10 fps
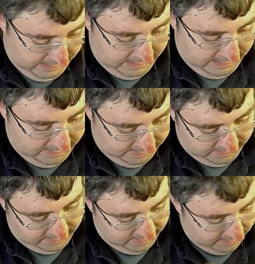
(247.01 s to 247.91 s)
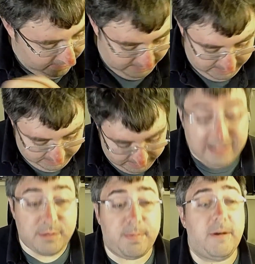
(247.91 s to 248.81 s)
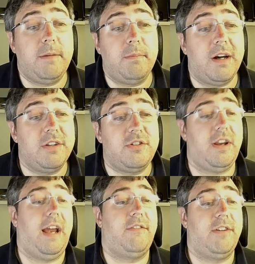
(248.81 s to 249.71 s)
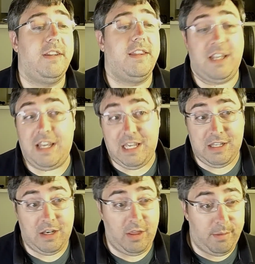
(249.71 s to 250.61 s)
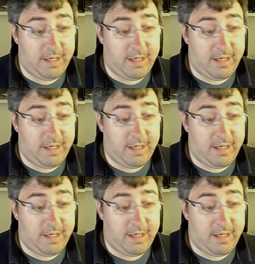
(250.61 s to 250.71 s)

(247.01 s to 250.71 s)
And that's pretty much everything in